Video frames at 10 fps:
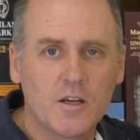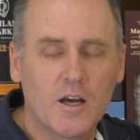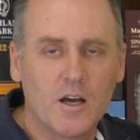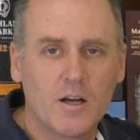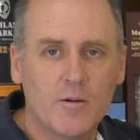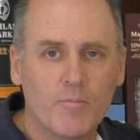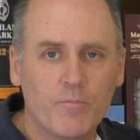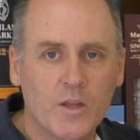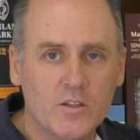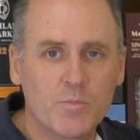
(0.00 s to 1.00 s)

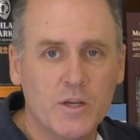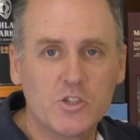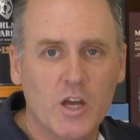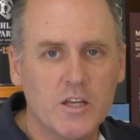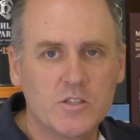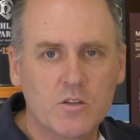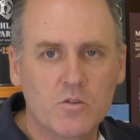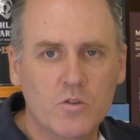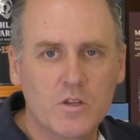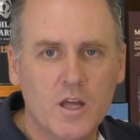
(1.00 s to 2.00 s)
has been changing
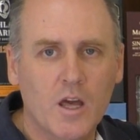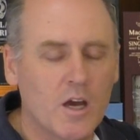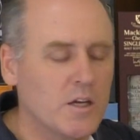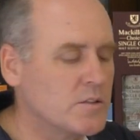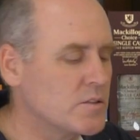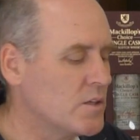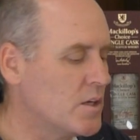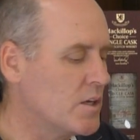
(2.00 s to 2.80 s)
through the decades.